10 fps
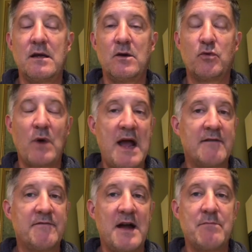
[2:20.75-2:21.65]

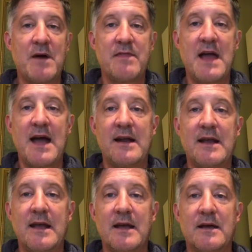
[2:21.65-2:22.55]
gratified by that
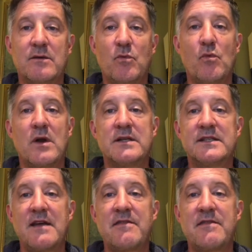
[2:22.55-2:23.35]
and want to say